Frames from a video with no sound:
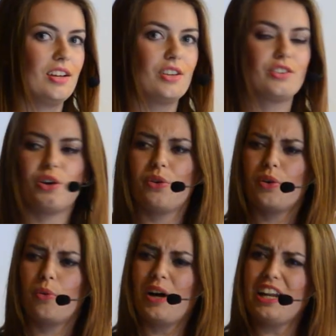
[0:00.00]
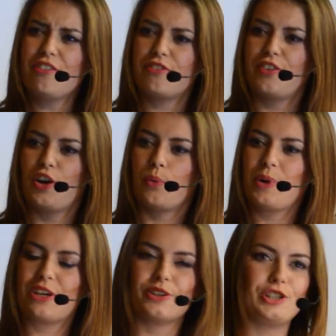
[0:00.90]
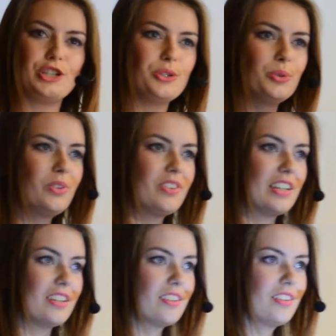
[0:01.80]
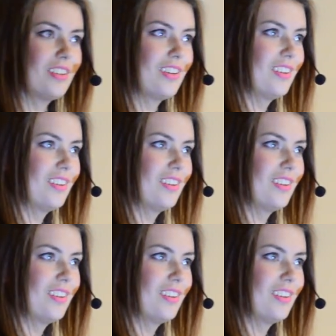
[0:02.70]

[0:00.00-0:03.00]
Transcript: So what if we could use this